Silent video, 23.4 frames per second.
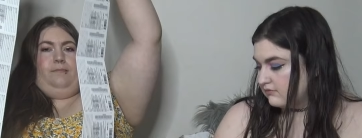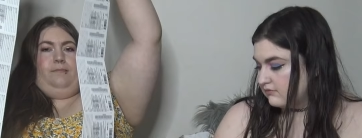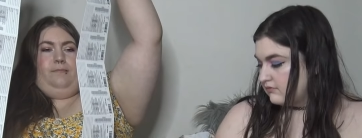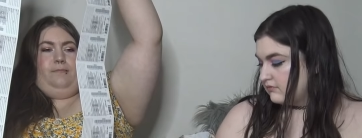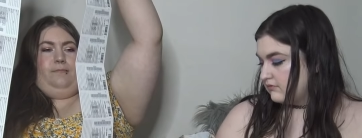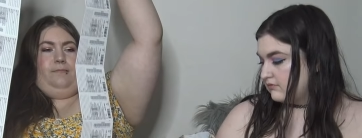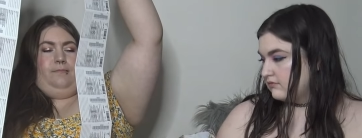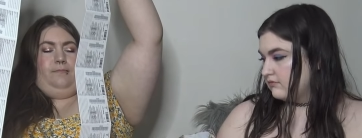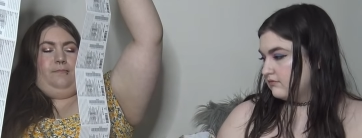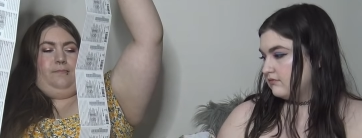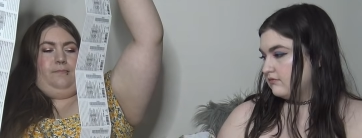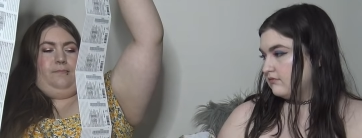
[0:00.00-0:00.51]

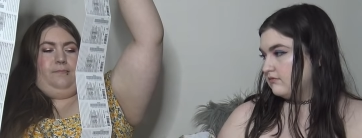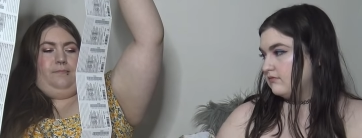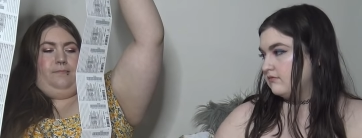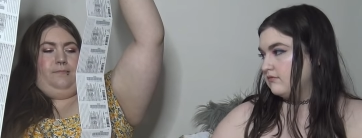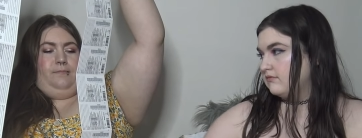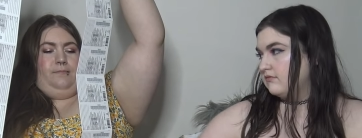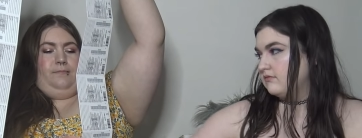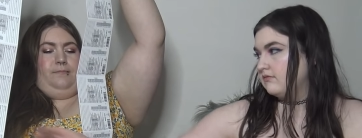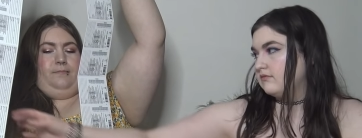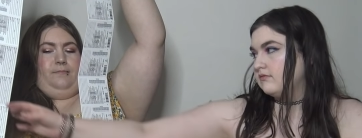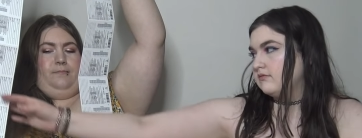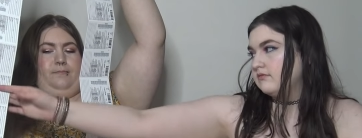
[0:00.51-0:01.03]

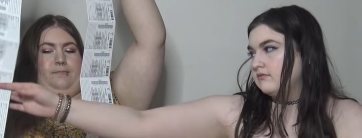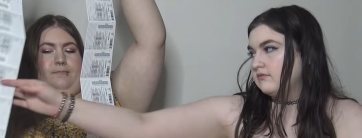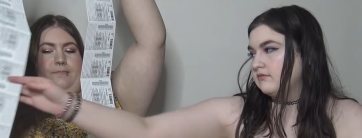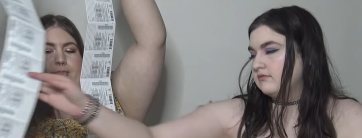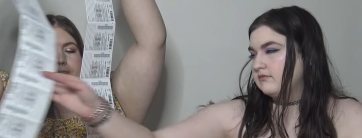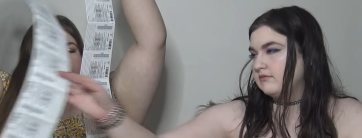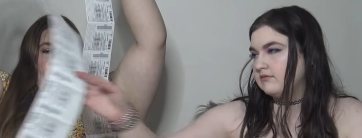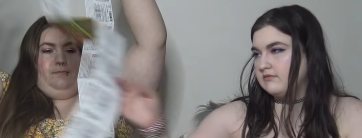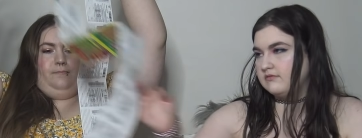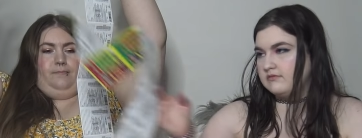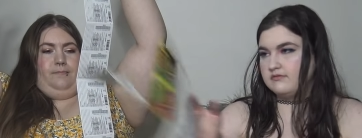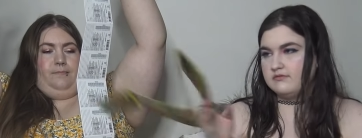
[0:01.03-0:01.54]

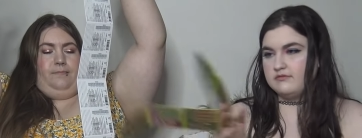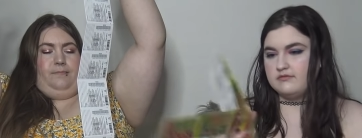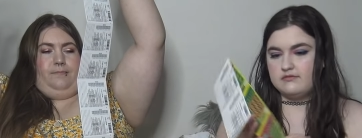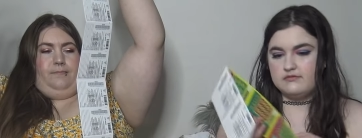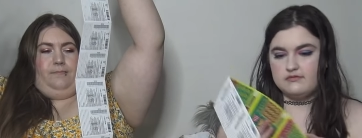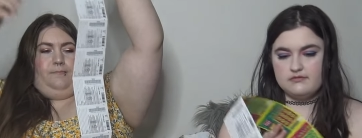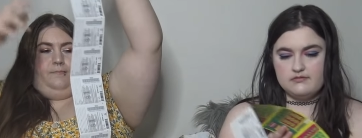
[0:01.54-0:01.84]
No one is speaking in this clip.